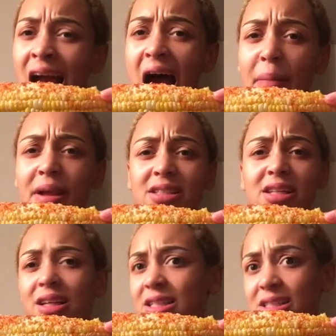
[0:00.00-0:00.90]
I
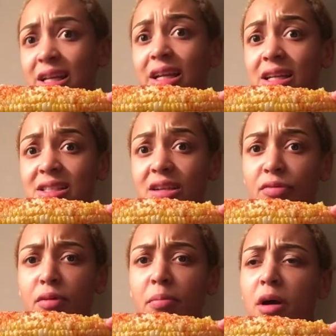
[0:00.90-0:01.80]
basically seen a
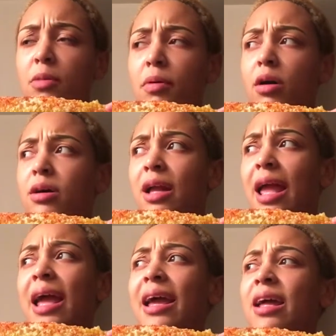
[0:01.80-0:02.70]
seafood mukbang,
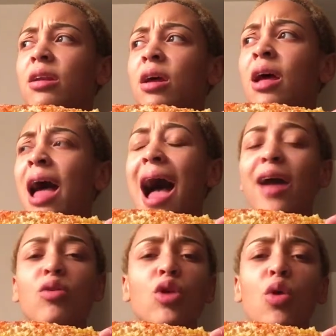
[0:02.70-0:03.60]
and
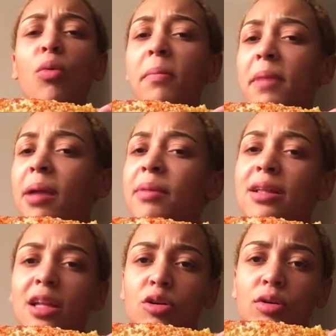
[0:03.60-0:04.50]
I don't know what made me
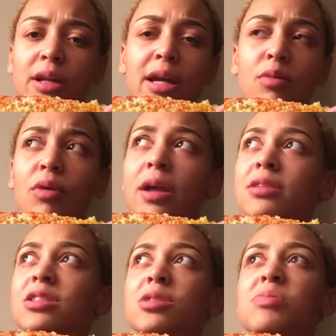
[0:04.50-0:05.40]
click on it,
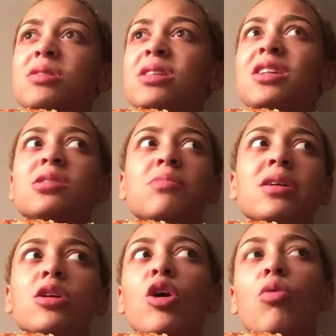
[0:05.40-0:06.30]
what just possessed
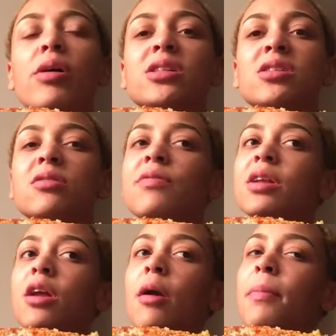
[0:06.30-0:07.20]
me to go watch this
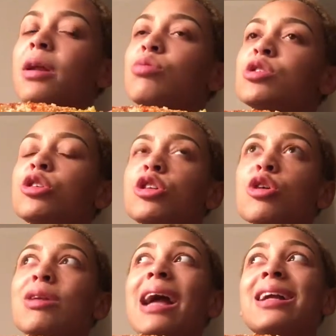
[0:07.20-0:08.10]
video, but it was a
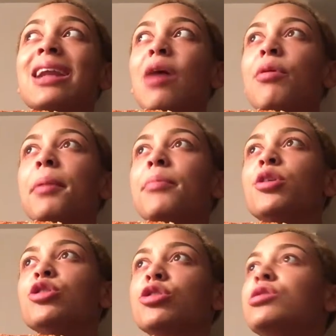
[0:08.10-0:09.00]
girl, and I cannot remember
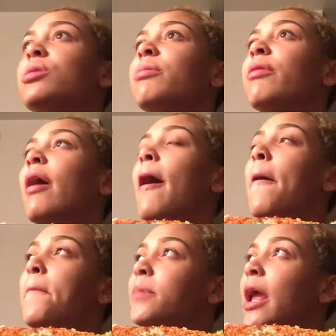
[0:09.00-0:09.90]
her YouTube
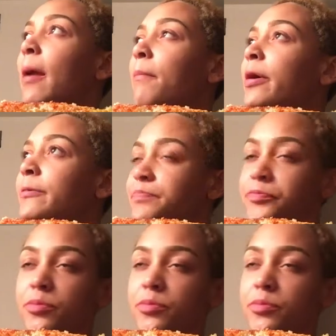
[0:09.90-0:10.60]
name, but